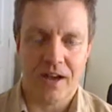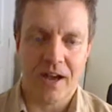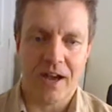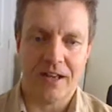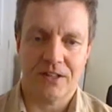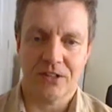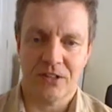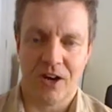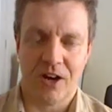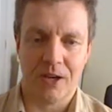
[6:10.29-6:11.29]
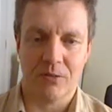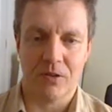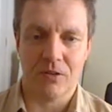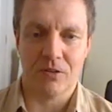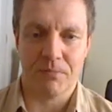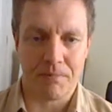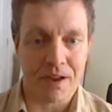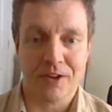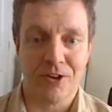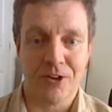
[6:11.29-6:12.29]
and I will be
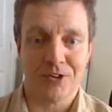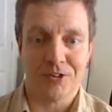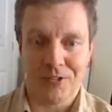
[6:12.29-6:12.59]
back on.